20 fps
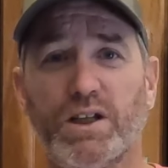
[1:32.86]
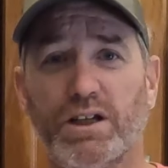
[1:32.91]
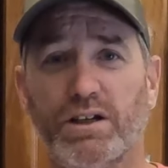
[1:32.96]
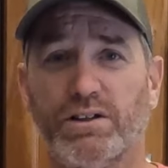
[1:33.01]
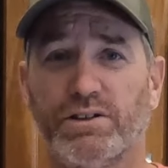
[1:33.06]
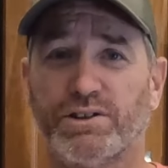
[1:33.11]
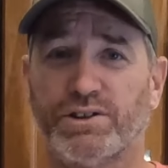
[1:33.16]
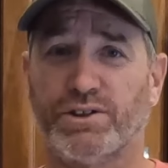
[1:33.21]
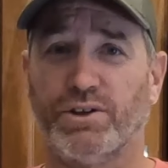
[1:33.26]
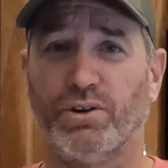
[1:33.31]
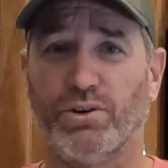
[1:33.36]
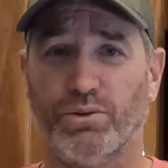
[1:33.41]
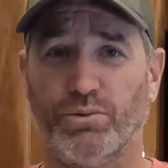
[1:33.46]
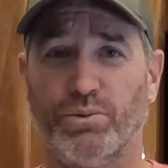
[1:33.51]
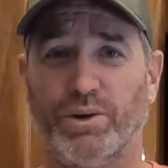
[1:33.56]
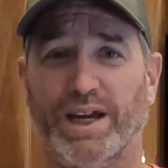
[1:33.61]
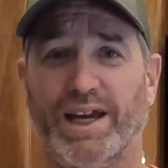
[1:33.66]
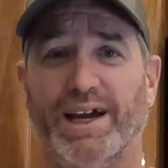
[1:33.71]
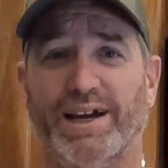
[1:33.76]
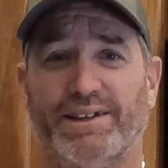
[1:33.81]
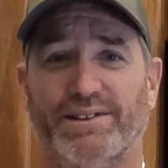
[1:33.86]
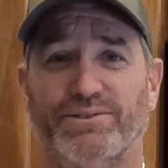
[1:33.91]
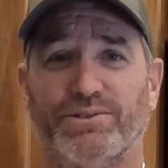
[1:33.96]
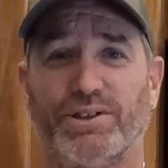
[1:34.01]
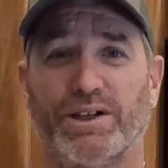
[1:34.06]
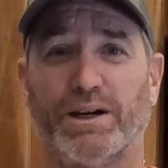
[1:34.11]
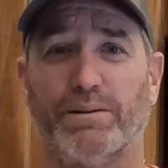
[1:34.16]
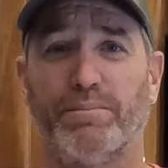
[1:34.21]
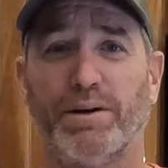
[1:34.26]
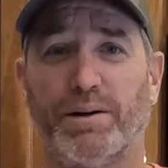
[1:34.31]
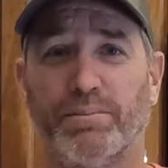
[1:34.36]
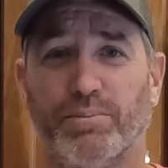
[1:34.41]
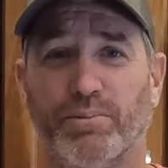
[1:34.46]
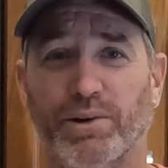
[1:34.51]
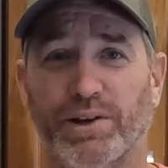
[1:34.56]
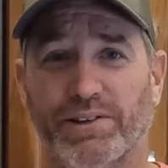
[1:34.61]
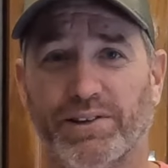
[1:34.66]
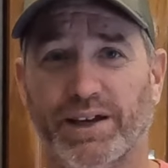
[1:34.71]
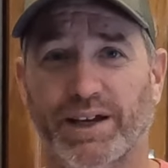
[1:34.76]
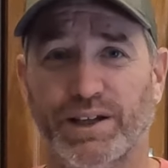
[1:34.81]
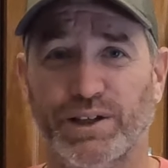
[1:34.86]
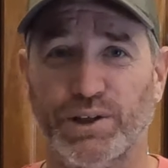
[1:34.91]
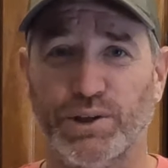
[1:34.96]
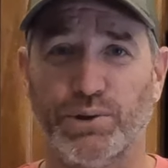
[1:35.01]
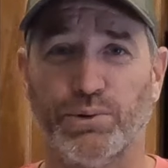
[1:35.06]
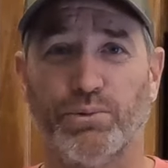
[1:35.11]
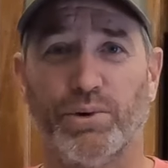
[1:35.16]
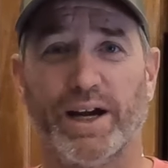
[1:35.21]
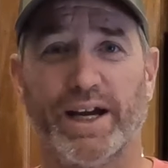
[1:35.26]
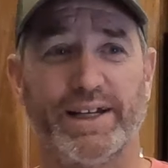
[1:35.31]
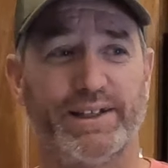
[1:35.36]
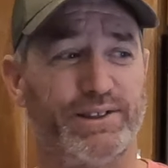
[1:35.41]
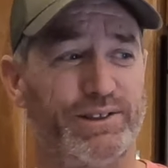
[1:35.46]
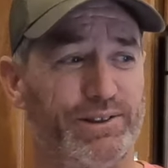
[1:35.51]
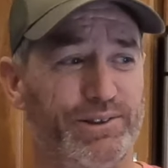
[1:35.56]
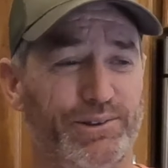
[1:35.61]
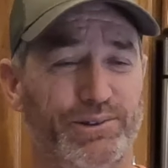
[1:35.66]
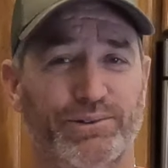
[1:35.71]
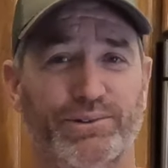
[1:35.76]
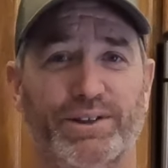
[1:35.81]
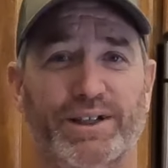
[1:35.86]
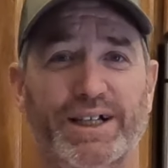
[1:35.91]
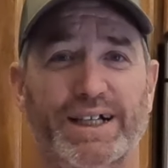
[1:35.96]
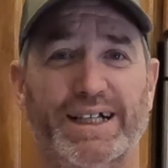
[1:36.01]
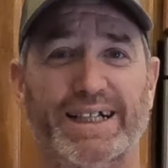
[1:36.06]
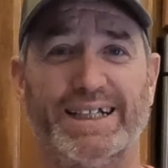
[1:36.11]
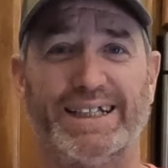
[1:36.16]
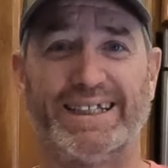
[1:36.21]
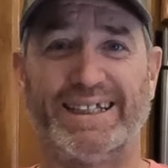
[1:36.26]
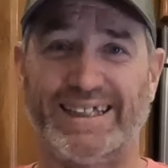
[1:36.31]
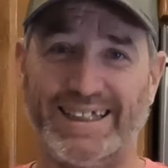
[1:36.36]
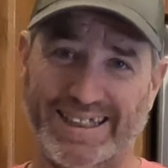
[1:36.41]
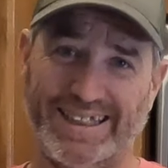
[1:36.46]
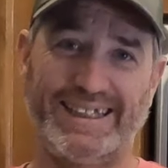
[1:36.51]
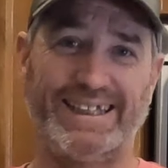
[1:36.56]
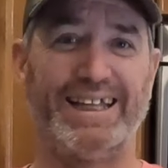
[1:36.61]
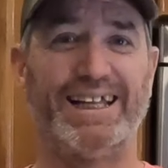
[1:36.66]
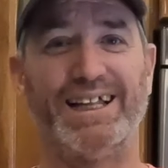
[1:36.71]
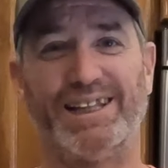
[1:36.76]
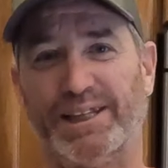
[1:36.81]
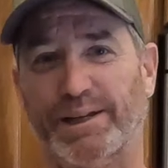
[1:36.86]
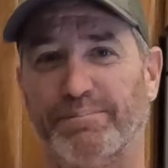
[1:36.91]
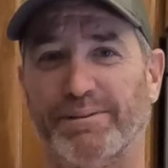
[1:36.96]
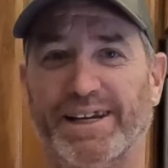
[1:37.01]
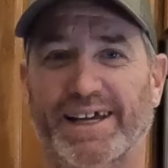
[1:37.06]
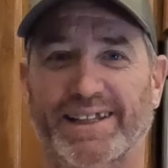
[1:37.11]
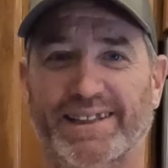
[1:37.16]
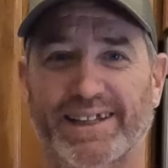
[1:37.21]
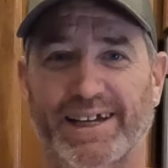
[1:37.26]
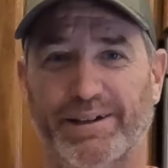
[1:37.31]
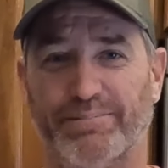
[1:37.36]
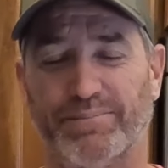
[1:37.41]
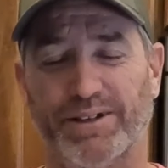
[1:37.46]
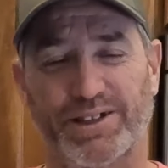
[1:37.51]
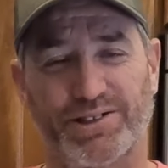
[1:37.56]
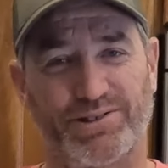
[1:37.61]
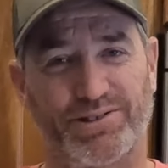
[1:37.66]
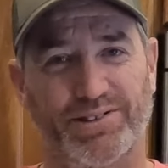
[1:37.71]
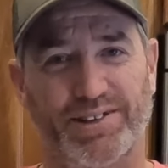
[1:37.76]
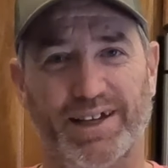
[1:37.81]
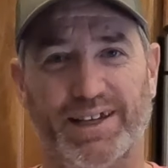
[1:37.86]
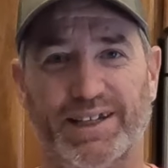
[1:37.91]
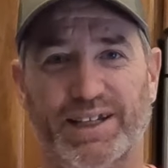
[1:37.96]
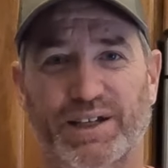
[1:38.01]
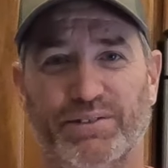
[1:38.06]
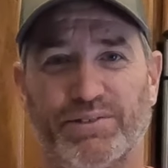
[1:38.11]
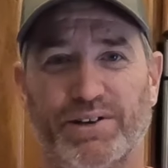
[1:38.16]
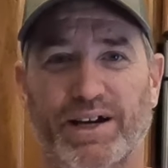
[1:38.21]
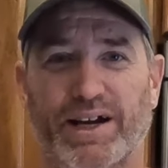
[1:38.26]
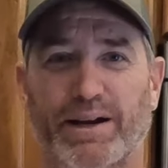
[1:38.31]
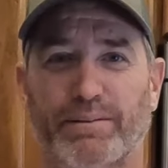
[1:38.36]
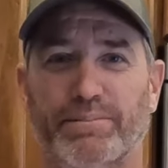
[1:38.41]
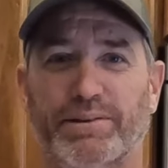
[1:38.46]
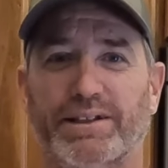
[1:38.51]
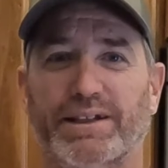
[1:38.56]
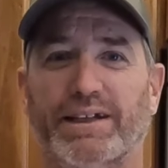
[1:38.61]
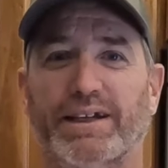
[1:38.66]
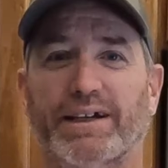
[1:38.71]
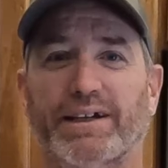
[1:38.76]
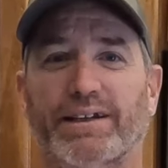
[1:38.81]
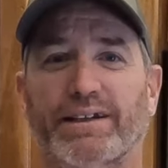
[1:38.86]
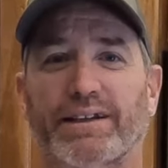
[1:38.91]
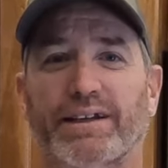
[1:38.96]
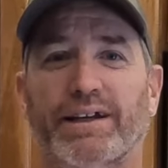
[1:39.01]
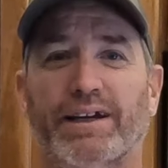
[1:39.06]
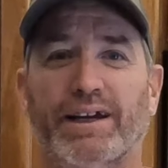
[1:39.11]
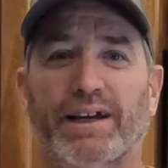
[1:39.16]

So we had to come up with a new way to eliminate that, make sure that never happened again.